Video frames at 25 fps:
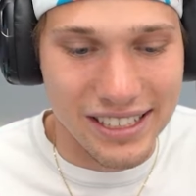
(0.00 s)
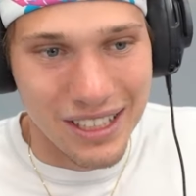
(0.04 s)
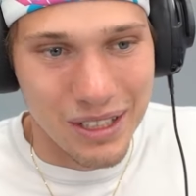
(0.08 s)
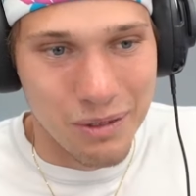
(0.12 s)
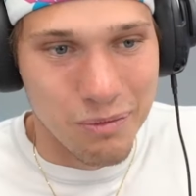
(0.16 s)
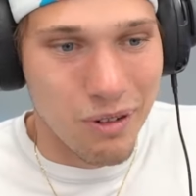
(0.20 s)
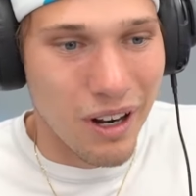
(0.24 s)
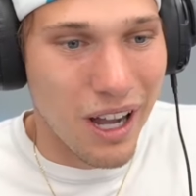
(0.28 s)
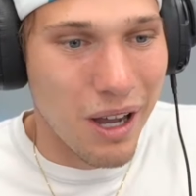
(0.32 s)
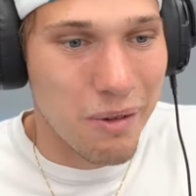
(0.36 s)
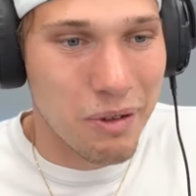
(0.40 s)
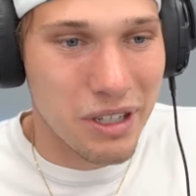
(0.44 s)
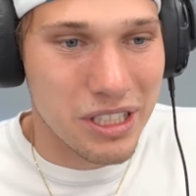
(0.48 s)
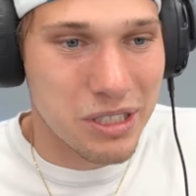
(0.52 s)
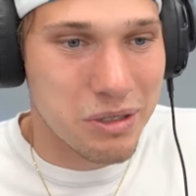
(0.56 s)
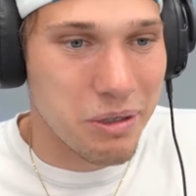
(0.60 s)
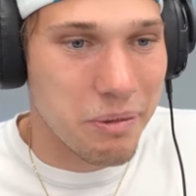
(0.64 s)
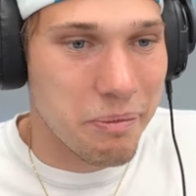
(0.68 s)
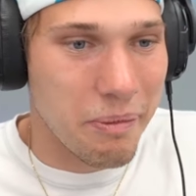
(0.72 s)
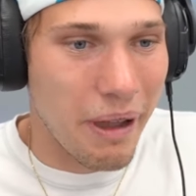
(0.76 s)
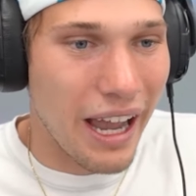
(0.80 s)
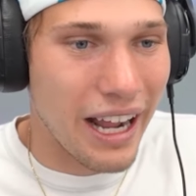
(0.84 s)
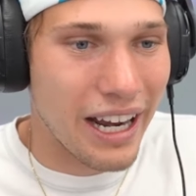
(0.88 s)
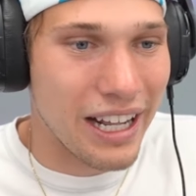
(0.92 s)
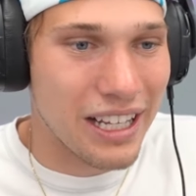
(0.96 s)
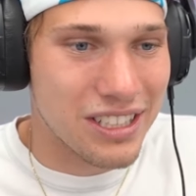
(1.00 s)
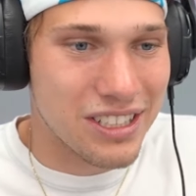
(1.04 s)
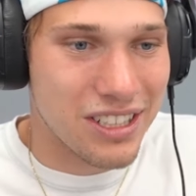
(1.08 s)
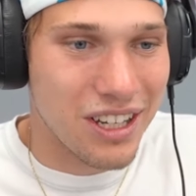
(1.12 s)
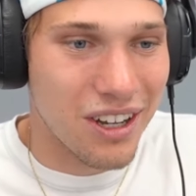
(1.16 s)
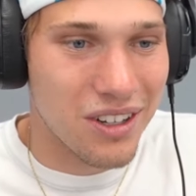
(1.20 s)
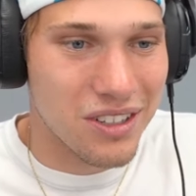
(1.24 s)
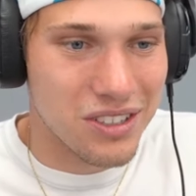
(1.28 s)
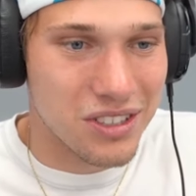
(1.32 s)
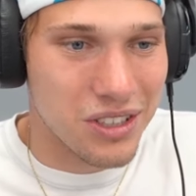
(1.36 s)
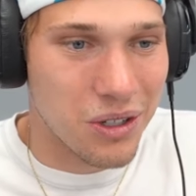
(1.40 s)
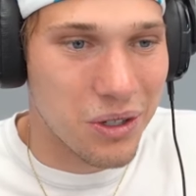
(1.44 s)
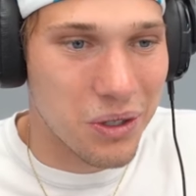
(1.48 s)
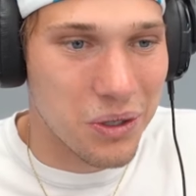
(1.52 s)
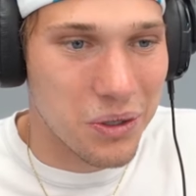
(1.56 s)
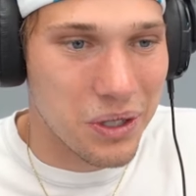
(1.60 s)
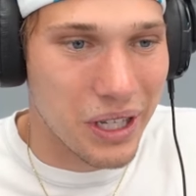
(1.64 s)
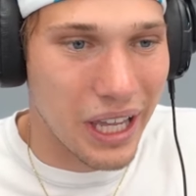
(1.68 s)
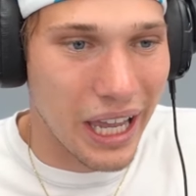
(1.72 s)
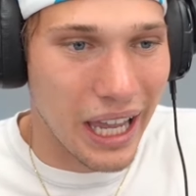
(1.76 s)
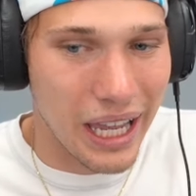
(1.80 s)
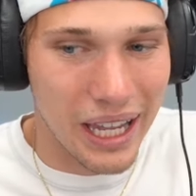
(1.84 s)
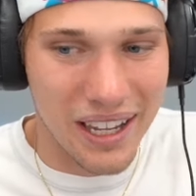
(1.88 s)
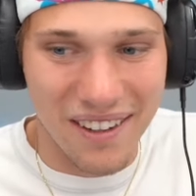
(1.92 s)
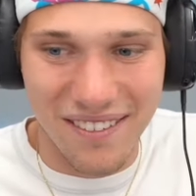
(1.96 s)
LeBron must have been mad at his calls the whole
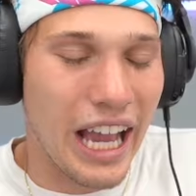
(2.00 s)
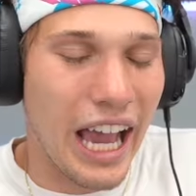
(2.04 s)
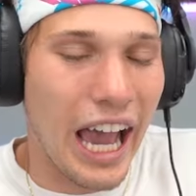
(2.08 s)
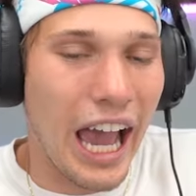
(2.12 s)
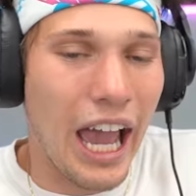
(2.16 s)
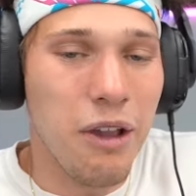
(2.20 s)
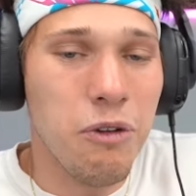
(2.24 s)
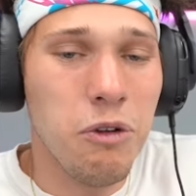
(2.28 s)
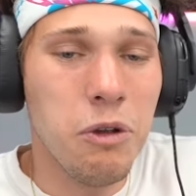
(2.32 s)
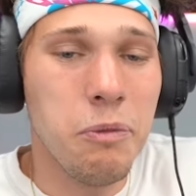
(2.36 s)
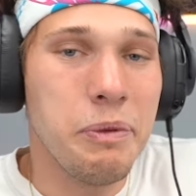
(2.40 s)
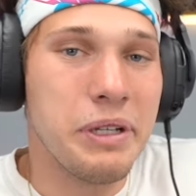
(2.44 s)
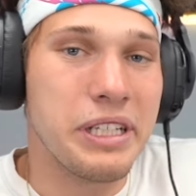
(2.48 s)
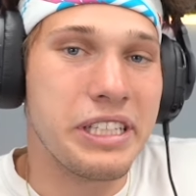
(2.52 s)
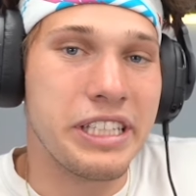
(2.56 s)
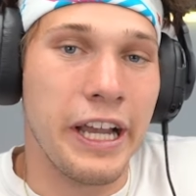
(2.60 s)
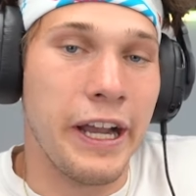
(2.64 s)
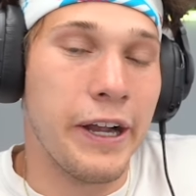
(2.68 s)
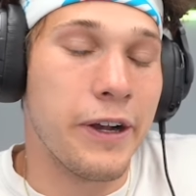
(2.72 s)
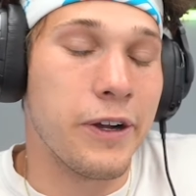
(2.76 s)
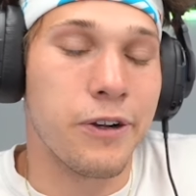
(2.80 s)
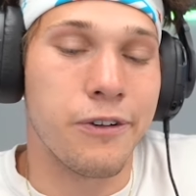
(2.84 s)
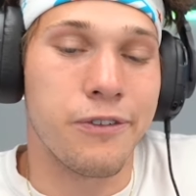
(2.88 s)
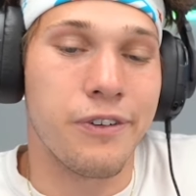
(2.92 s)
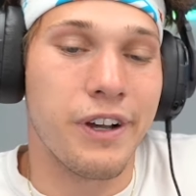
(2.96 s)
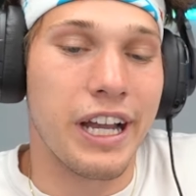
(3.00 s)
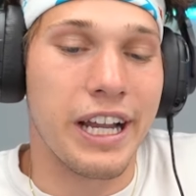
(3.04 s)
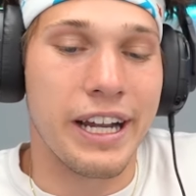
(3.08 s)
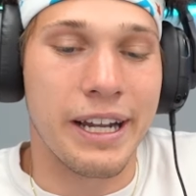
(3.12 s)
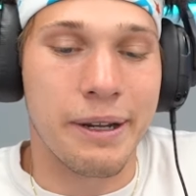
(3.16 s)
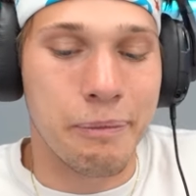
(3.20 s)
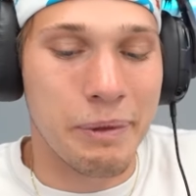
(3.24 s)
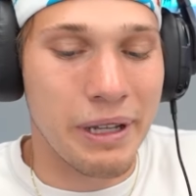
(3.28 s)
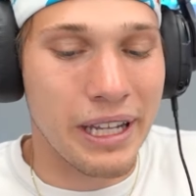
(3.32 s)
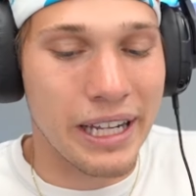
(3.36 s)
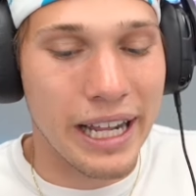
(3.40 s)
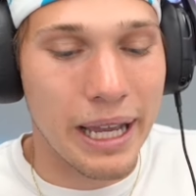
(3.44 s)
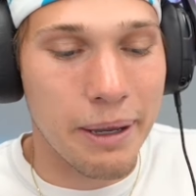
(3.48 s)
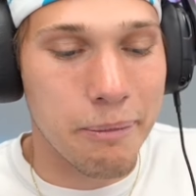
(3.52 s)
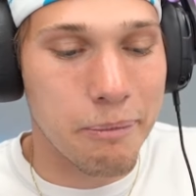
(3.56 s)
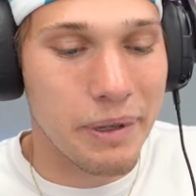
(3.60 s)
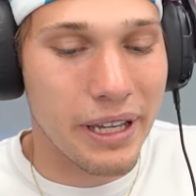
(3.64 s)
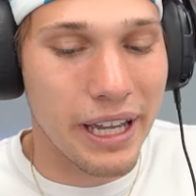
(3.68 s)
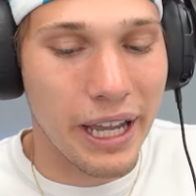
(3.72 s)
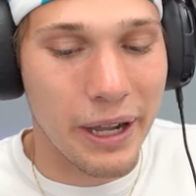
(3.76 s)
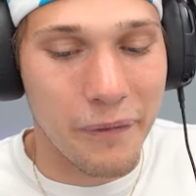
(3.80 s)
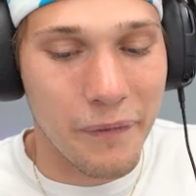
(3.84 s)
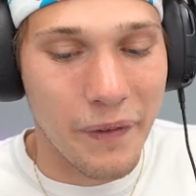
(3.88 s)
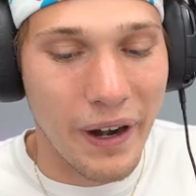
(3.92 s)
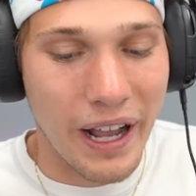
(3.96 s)
game. I would be terrified to be an
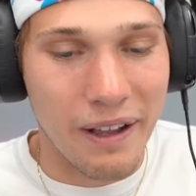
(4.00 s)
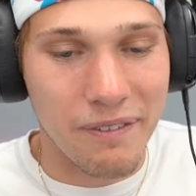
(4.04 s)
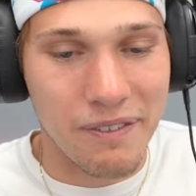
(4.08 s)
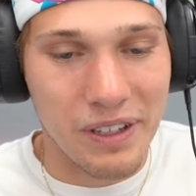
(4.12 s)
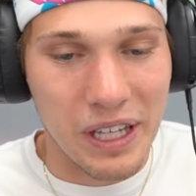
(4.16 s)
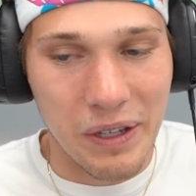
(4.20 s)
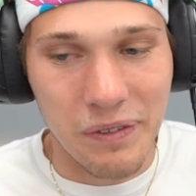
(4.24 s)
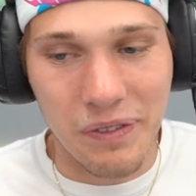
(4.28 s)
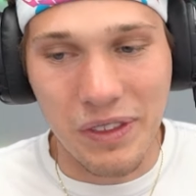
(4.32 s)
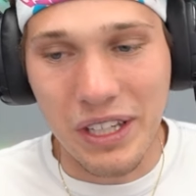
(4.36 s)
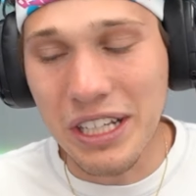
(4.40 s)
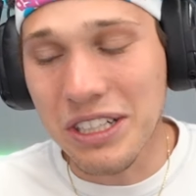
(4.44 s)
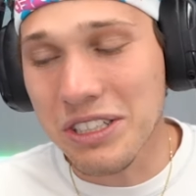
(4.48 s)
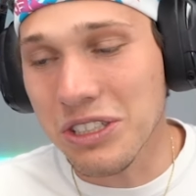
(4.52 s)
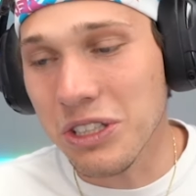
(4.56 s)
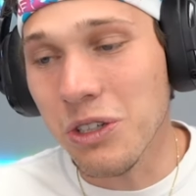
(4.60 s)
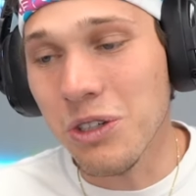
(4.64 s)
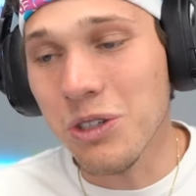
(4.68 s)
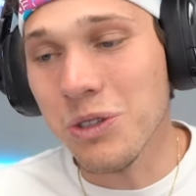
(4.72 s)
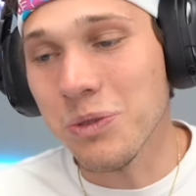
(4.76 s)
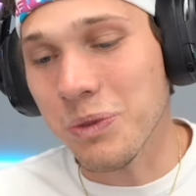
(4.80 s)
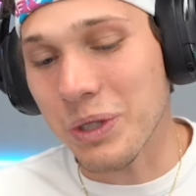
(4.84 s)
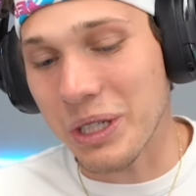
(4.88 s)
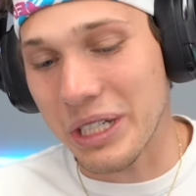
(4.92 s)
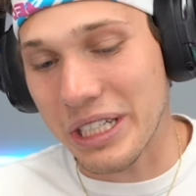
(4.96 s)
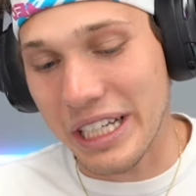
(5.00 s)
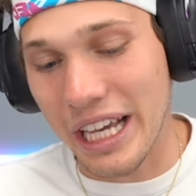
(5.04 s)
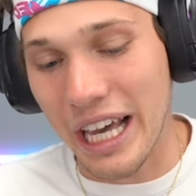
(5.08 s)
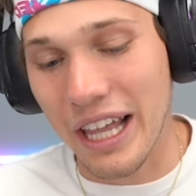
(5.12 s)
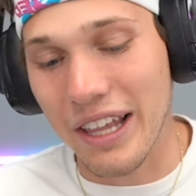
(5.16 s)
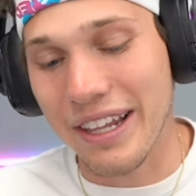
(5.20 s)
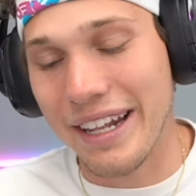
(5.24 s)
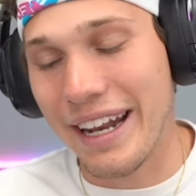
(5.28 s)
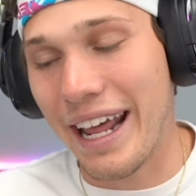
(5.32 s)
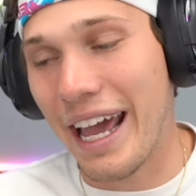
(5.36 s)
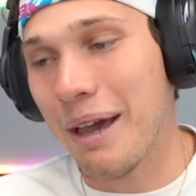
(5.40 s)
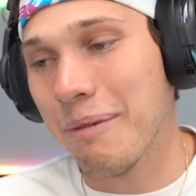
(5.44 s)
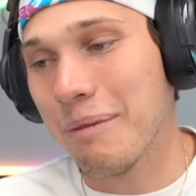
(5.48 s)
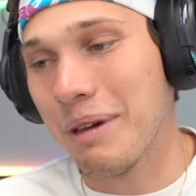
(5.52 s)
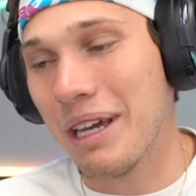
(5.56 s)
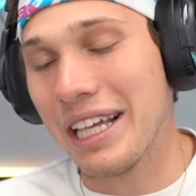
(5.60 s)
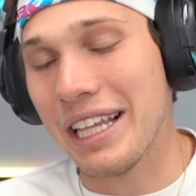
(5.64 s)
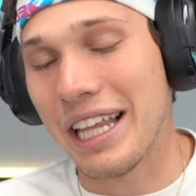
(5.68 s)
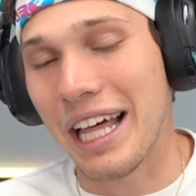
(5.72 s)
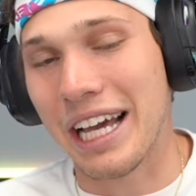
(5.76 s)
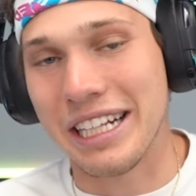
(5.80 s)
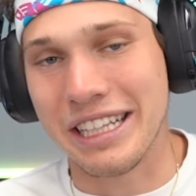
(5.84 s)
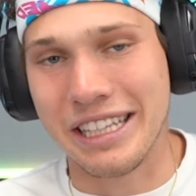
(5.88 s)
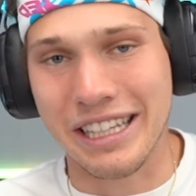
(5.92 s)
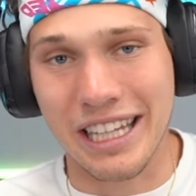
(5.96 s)
NBA ref. If these dudes were yelling at me,
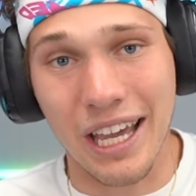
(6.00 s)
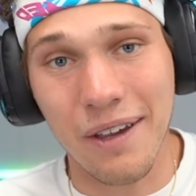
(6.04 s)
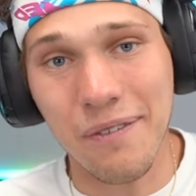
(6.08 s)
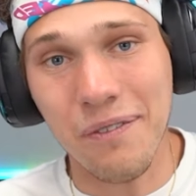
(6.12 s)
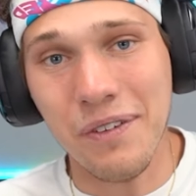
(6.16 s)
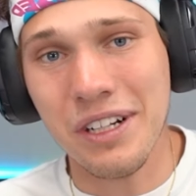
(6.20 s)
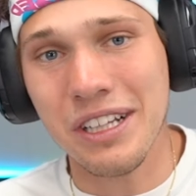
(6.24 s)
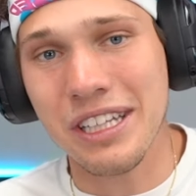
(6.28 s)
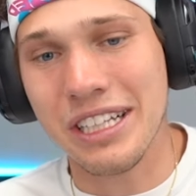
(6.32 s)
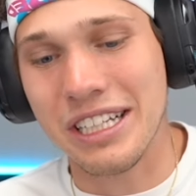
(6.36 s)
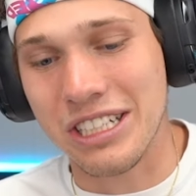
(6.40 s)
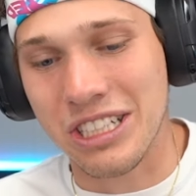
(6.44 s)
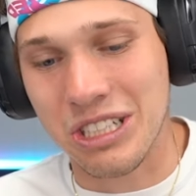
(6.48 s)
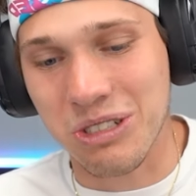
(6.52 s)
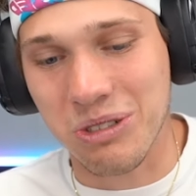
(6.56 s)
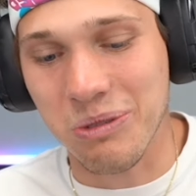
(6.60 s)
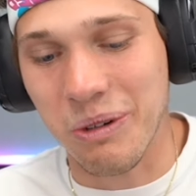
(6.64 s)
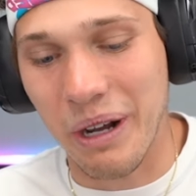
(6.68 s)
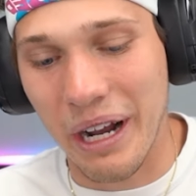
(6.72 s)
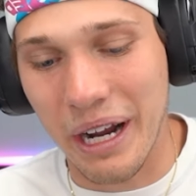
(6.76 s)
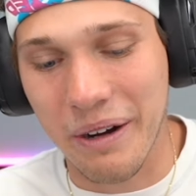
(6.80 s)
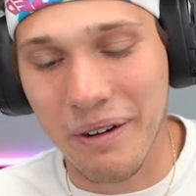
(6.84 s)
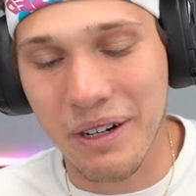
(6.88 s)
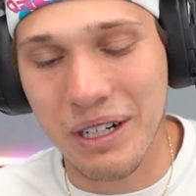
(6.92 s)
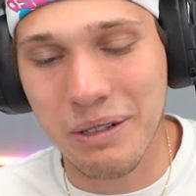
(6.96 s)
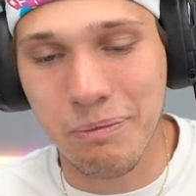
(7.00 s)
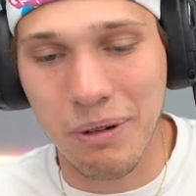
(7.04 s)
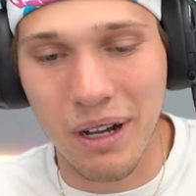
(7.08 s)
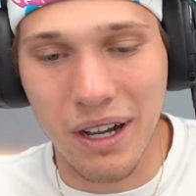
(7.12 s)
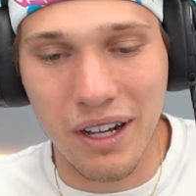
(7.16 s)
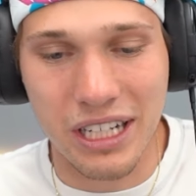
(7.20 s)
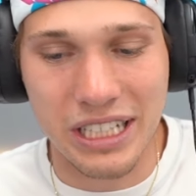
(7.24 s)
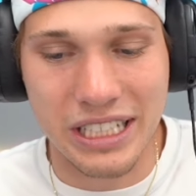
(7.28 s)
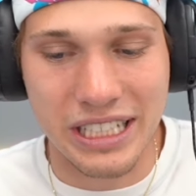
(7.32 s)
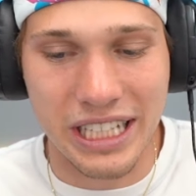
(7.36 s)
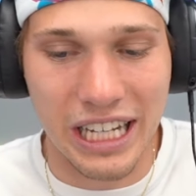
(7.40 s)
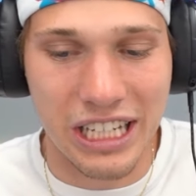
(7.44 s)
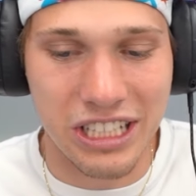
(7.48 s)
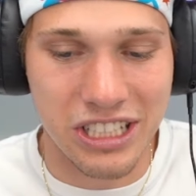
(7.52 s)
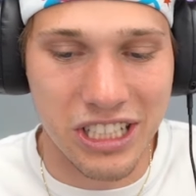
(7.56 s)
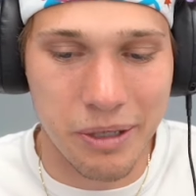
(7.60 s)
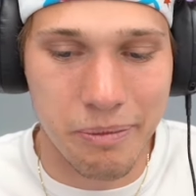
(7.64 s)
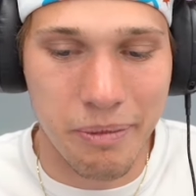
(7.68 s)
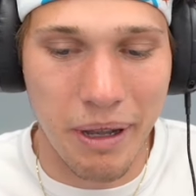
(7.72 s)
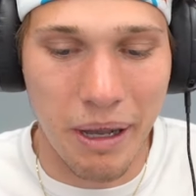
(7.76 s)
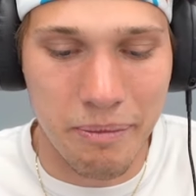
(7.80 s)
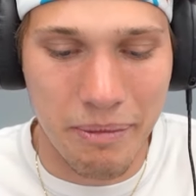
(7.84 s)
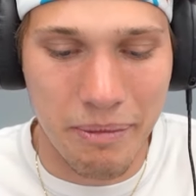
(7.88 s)
like definitely swearing, probably saying shit about